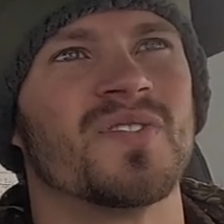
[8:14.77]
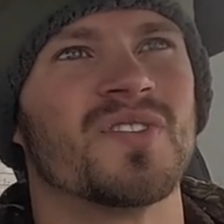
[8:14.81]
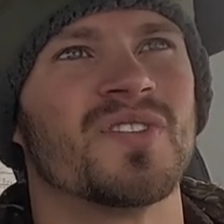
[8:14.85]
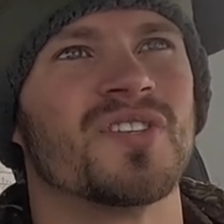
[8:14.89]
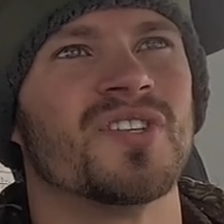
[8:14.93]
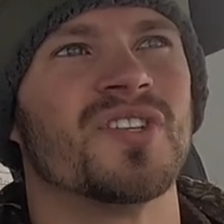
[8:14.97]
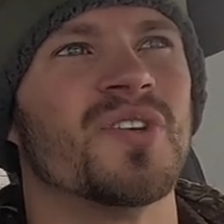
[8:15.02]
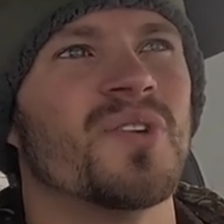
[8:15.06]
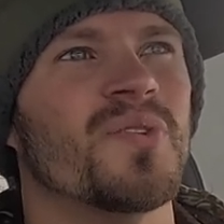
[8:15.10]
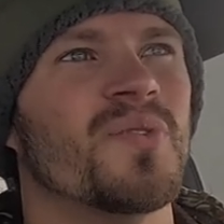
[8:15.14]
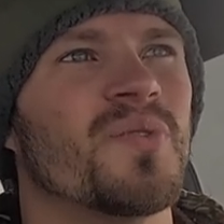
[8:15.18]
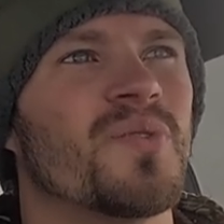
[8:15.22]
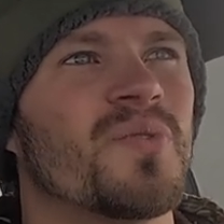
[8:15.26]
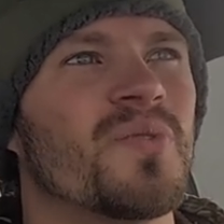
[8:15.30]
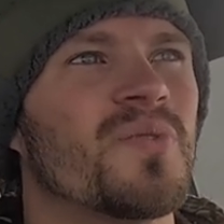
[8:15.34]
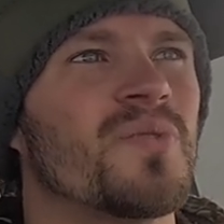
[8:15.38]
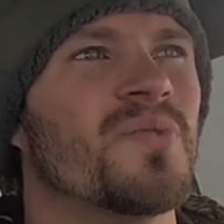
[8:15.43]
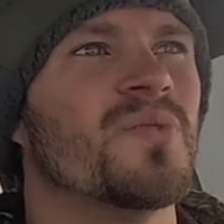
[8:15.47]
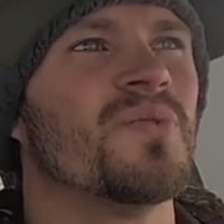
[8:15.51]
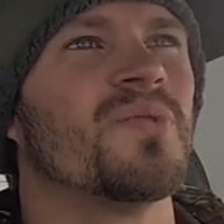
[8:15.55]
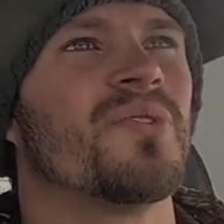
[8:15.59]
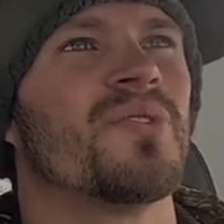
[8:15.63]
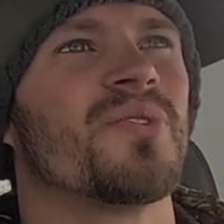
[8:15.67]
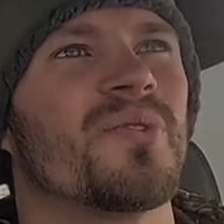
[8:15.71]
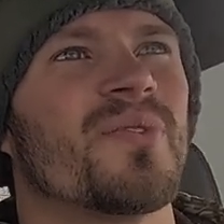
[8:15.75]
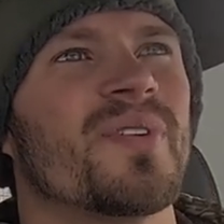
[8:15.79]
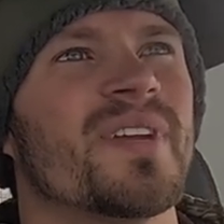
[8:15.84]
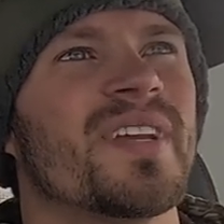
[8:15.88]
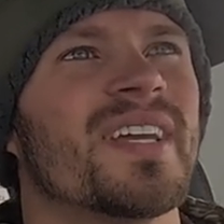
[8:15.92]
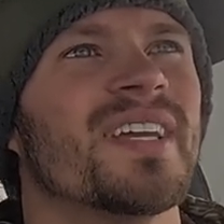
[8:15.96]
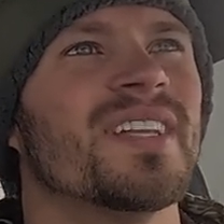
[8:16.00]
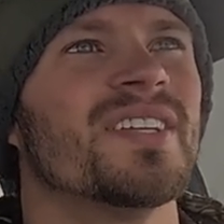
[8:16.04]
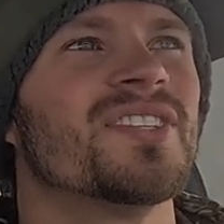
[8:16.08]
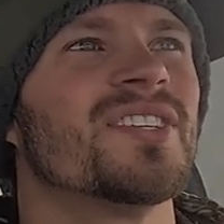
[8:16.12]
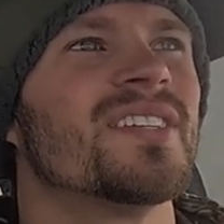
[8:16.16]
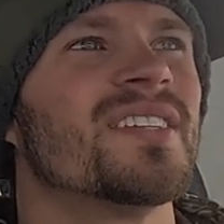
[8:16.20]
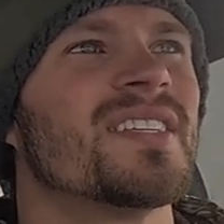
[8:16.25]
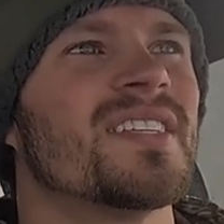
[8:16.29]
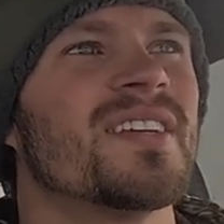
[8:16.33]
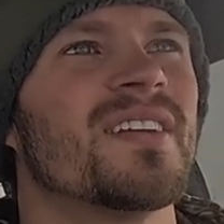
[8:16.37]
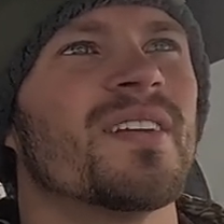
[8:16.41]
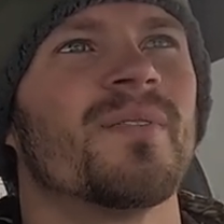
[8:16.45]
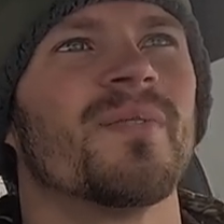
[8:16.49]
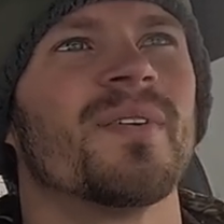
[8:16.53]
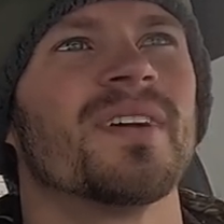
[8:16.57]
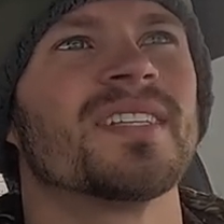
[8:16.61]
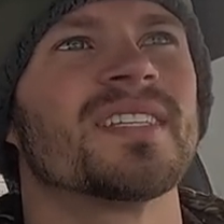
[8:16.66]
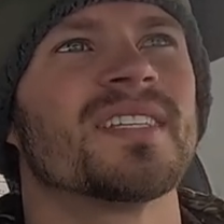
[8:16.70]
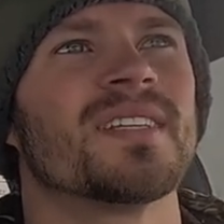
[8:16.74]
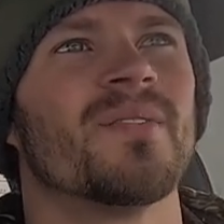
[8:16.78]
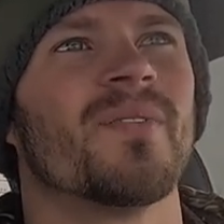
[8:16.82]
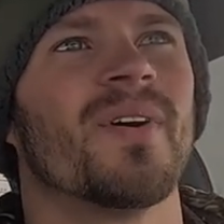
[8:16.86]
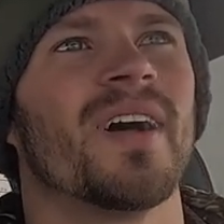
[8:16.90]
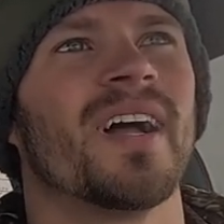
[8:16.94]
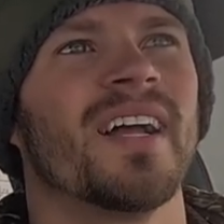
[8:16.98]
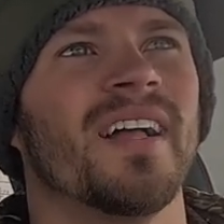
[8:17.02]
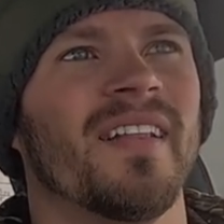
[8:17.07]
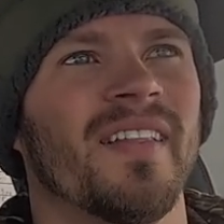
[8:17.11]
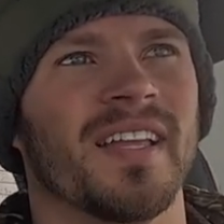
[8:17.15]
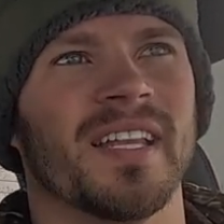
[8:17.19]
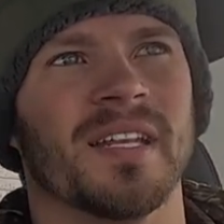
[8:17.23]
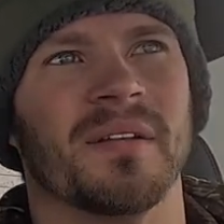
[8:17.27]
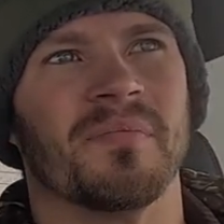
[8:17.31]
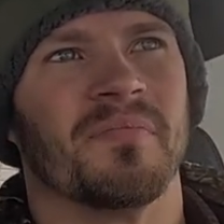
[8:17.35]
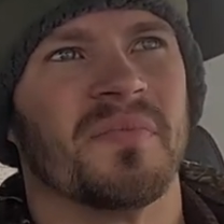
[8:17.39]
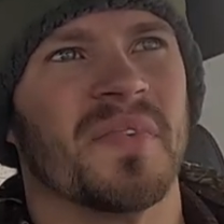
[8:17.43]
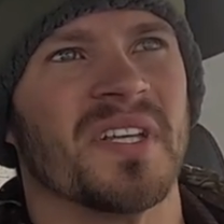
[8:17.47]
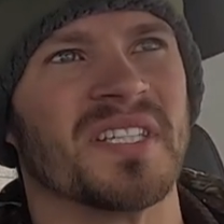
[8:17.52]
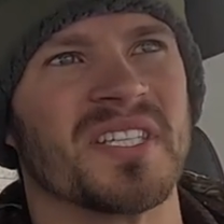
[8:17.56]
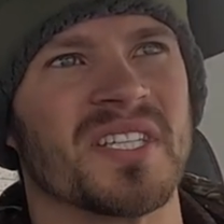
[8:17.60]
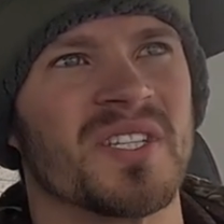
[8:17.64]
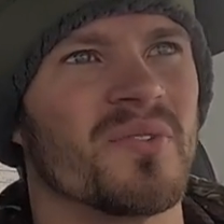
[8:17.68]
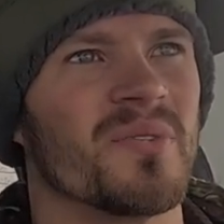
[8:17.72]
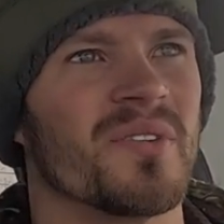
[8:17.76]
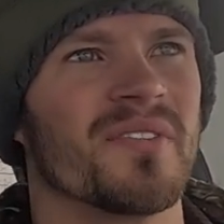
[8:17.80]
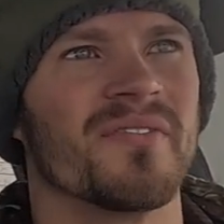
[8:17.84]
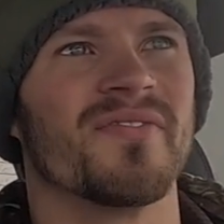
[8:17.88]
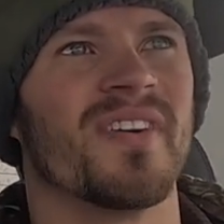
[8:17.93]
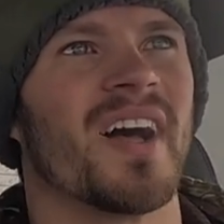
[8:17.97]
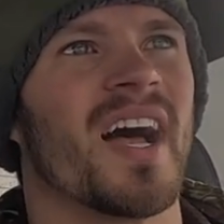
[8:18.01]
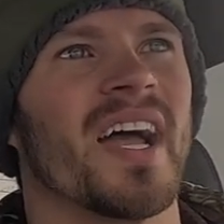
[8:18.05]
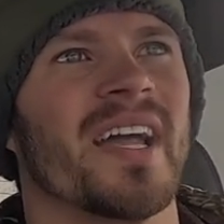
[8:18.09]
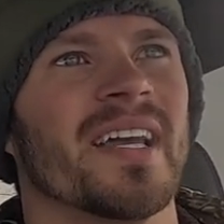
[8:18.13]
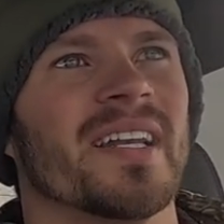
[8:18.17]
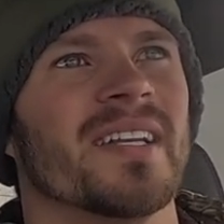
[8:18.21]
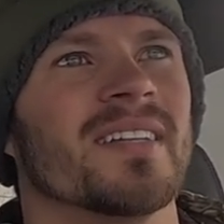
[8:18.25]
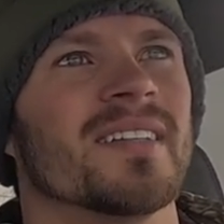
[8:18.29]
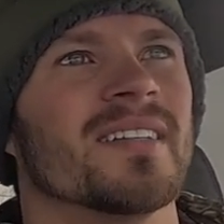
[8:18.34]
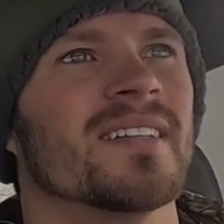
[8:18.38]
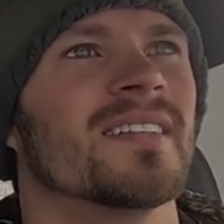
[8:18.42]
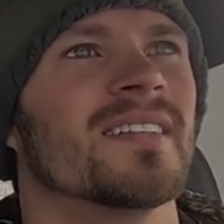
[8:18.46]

2-3 inches here once in a while and it's doing fine.